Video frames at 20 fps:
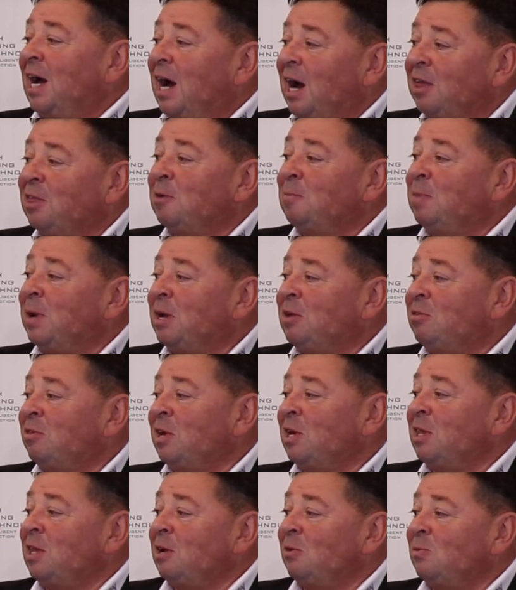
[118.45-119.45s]
other big
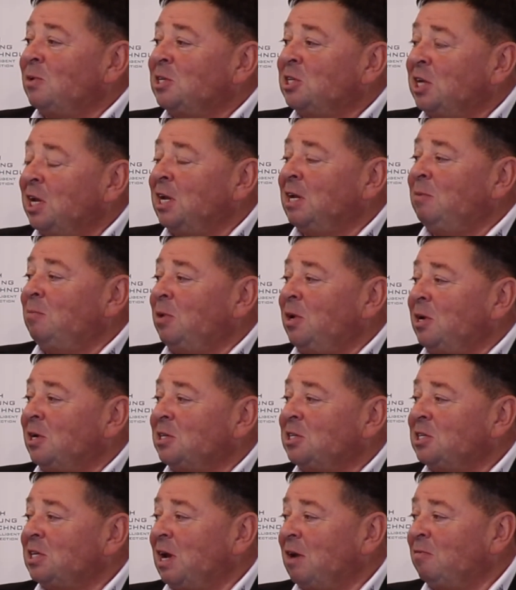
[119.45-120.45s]
thing that we're seeing,
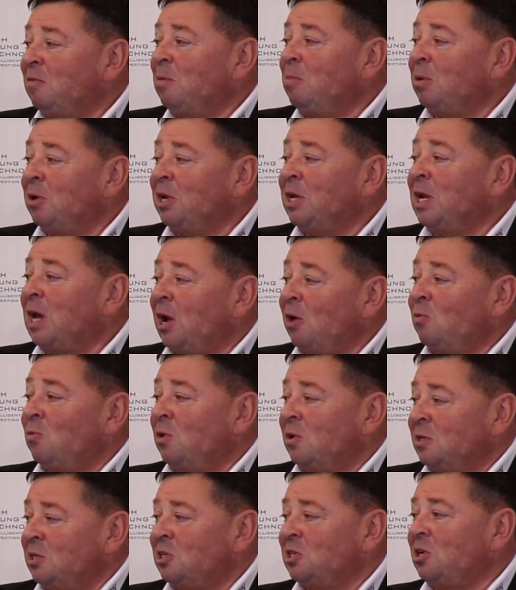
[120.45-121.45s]
because everybody now
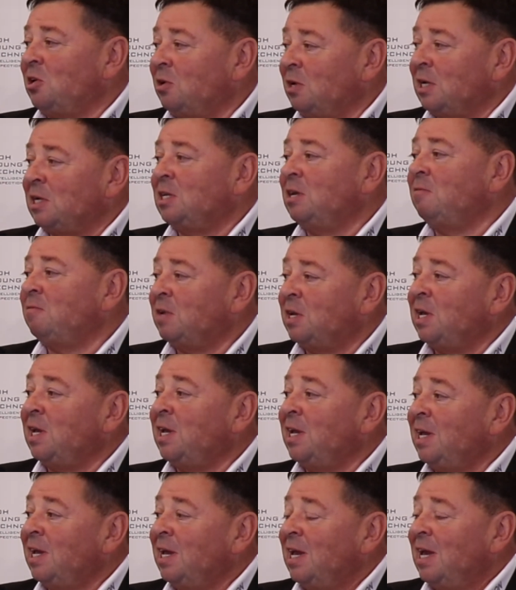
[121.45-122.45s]
wants
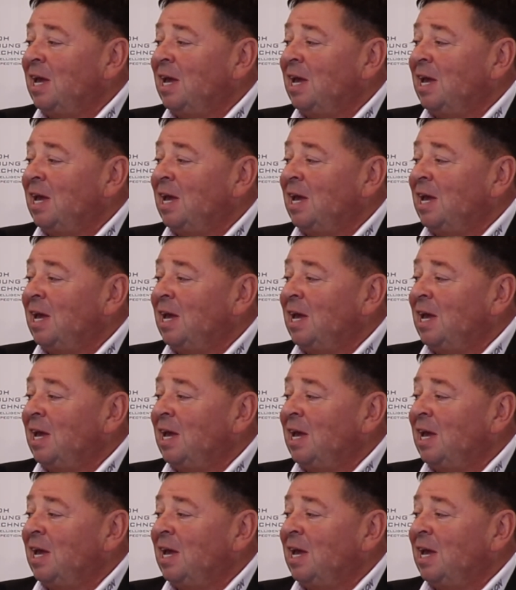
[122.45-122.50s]
connectivity,